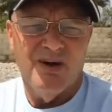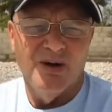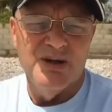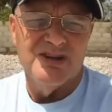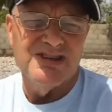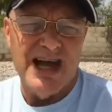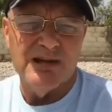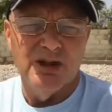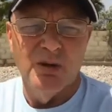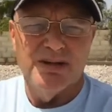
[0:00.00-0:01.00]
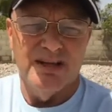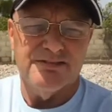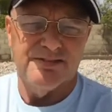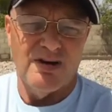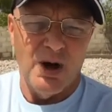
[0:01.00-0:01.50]
or you can download it
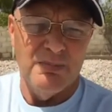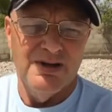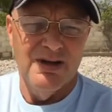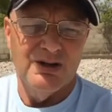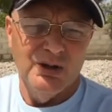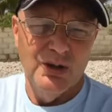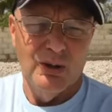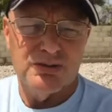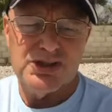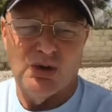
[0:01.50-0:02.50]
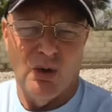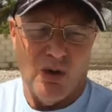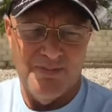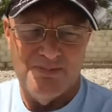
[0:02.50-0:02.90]
from Google Store.